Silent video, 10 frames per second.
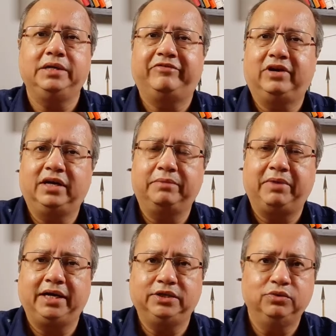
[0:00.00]
funded
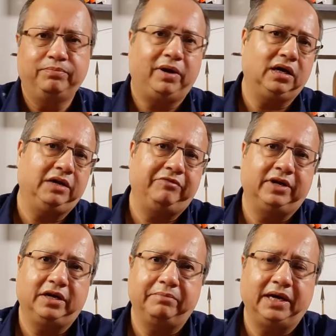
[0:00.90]
by you, partly
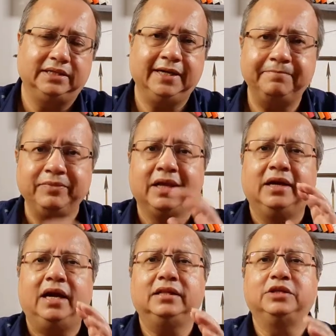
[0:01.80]
funded by them.
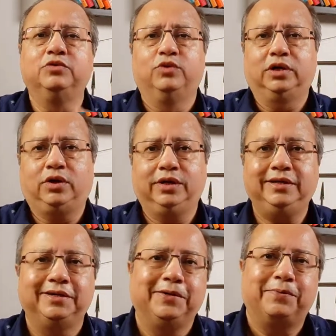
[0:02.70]
And then you work on
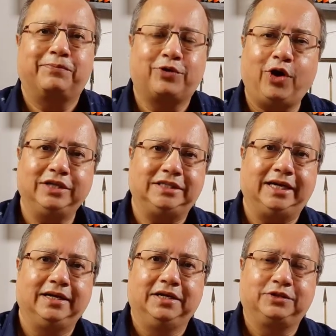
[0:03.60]
a
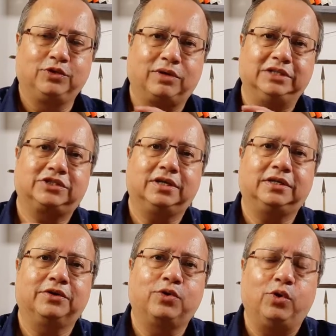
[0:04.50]
project to construct
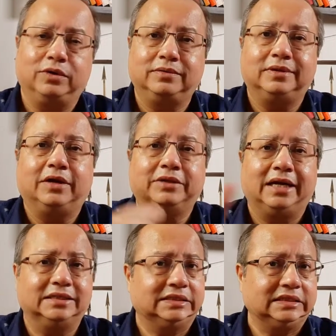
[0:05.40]
a road. Now
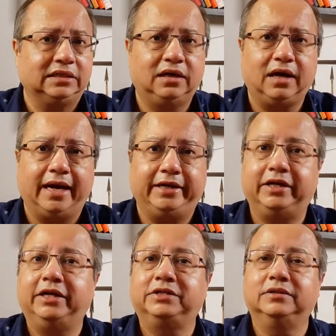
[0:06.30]
that is the third
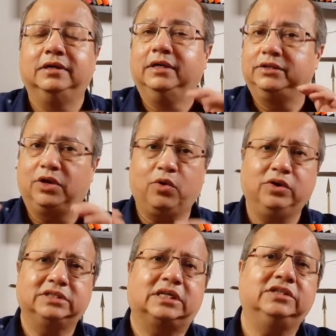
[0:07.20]
iteration. The road
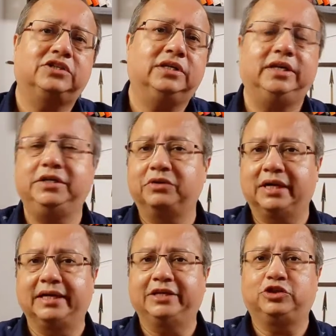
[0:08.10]
is constructed, you
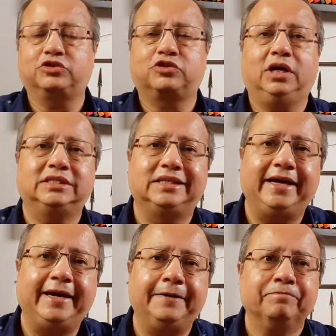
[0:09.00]
can get your trucks
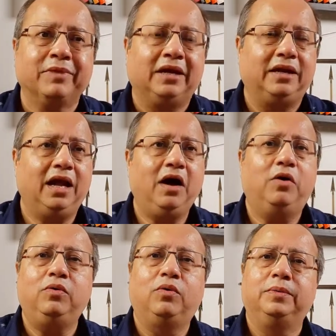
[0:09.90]
there.
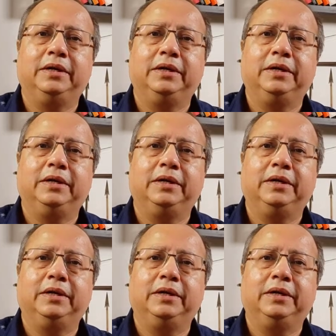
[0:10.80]
Now